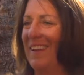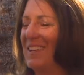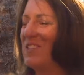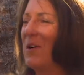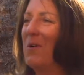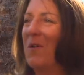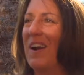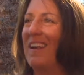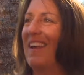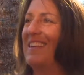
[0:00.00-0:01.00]
It's so
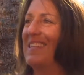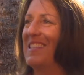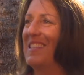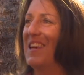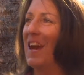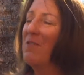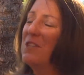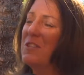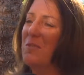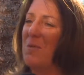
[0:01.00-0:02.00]
great to see
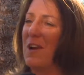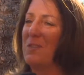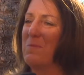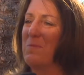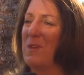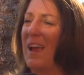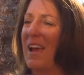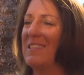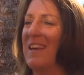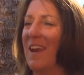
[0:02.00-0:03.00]
every civil rights movement
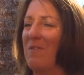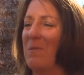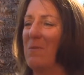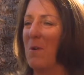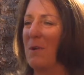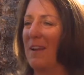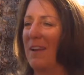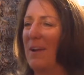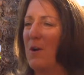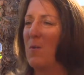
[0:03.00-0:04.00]
has to have the moment
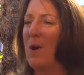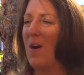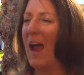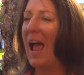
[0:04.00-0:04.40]
where